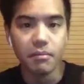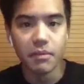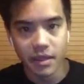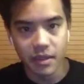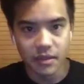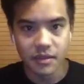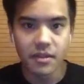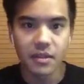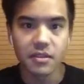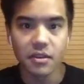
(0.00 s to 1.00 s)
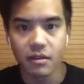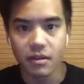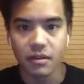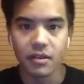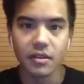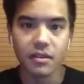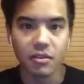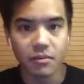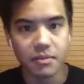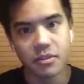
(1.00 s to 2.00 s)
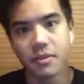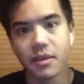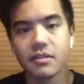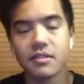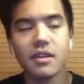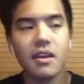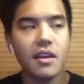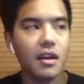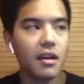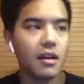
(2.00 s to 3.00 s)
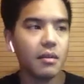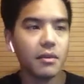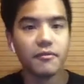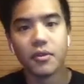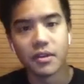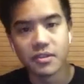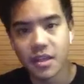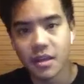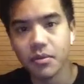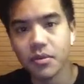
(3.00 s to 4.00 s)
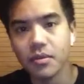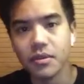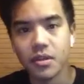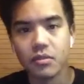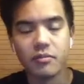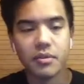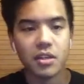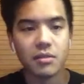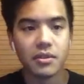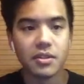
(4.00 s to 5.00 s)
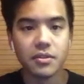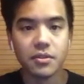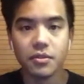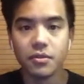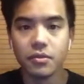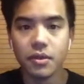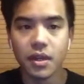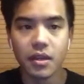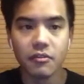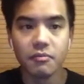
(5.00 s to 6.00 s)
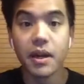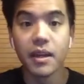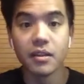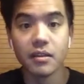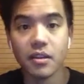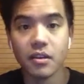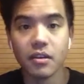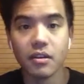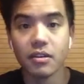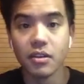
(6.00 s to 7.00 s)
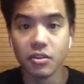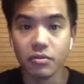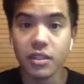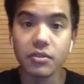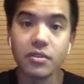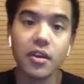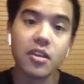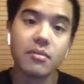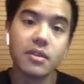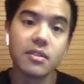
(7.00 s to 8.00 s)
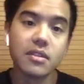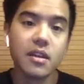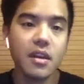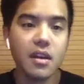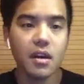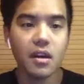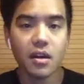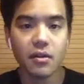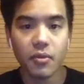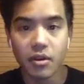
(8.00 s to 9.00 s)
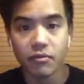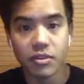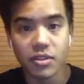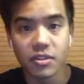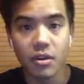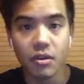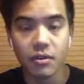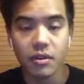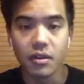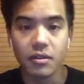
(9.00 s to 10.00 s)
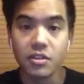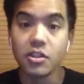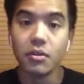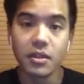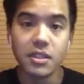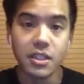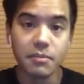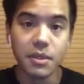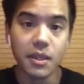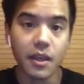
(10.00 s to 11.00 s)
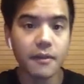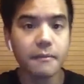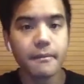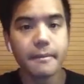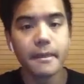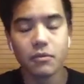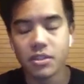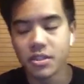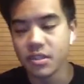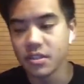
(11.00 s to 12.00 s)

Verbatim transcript: maze that's currently the crypto space. Um, and for example, you know, we've been able to kind of pioneer new legal documents, uh, one of which is called the token DPA, which okay.